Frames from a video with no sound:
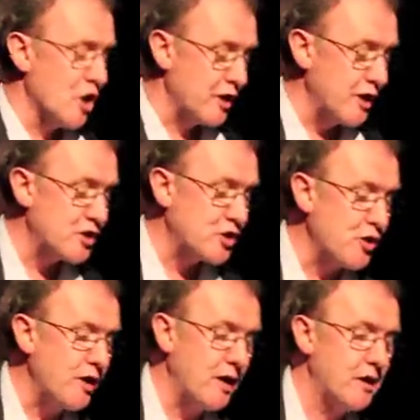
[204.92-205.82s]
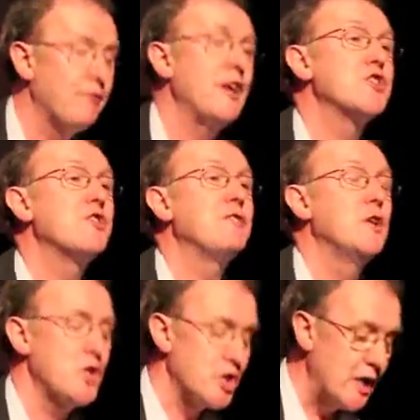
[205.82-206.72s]
The Short History, and the French
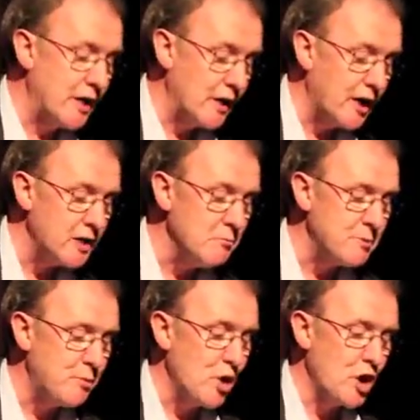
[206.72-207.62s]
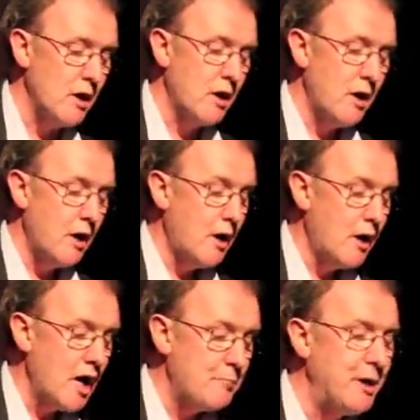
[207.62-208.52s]
Revolution and Enlightenment book,
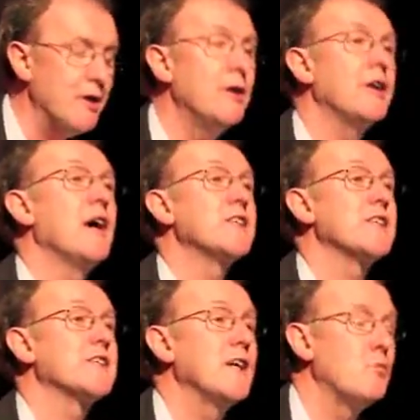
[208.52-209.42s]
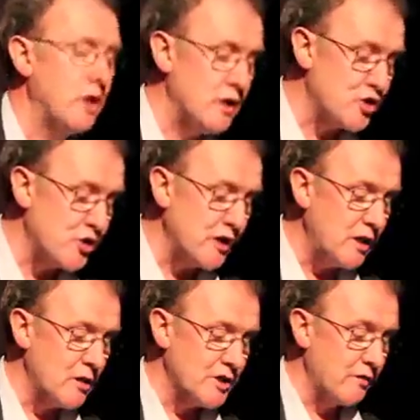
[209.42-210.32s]
appeared, as I said, within
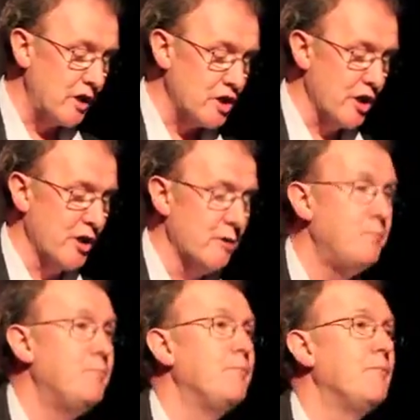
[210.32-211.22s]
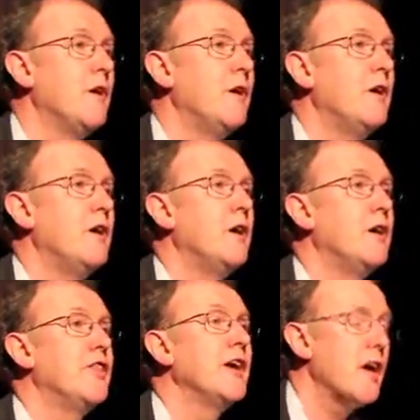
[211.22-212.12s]
3 years of each other.
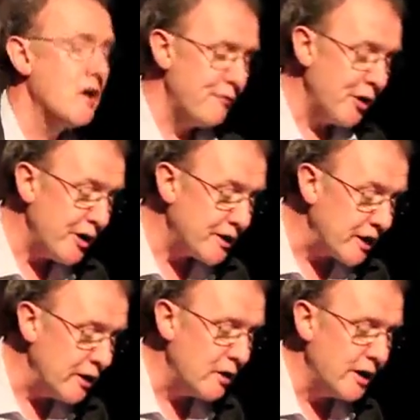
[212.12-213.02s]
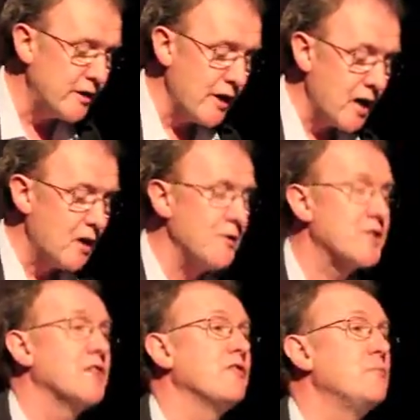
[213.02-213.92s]
They are very clearly the
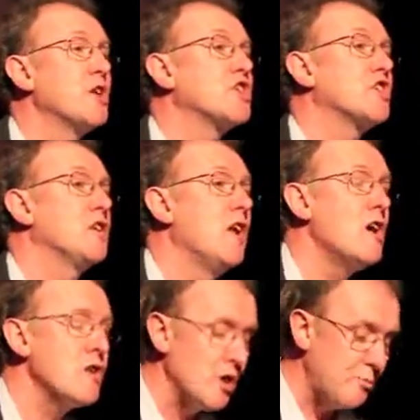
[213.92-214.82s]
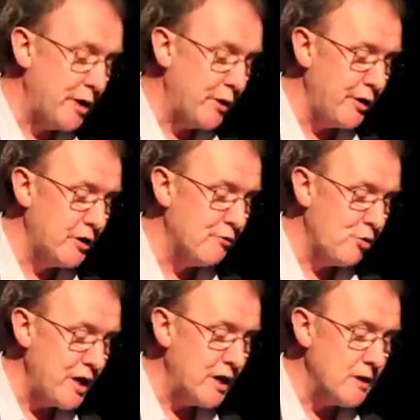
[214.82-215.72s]
harvest of a much longer period
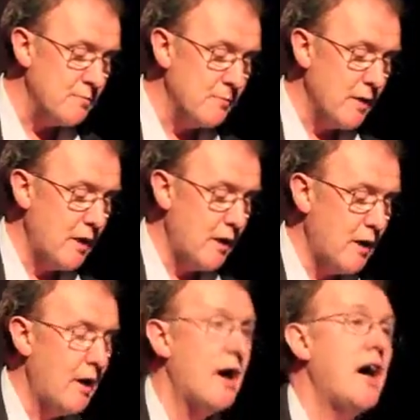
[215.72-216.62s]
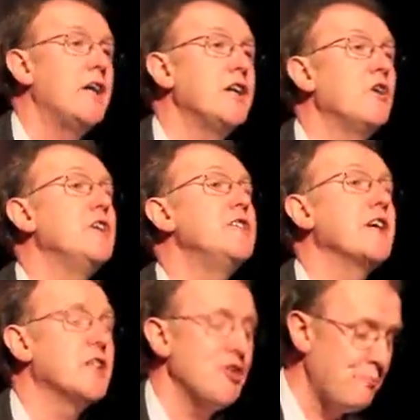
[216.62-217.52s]
of reading, and they're
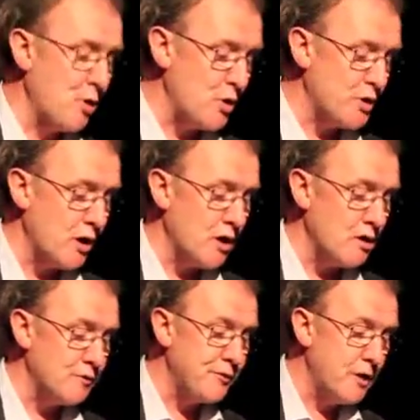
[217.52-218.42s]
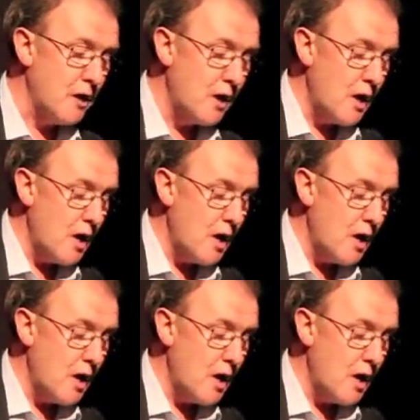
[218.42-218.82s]
indicative both of,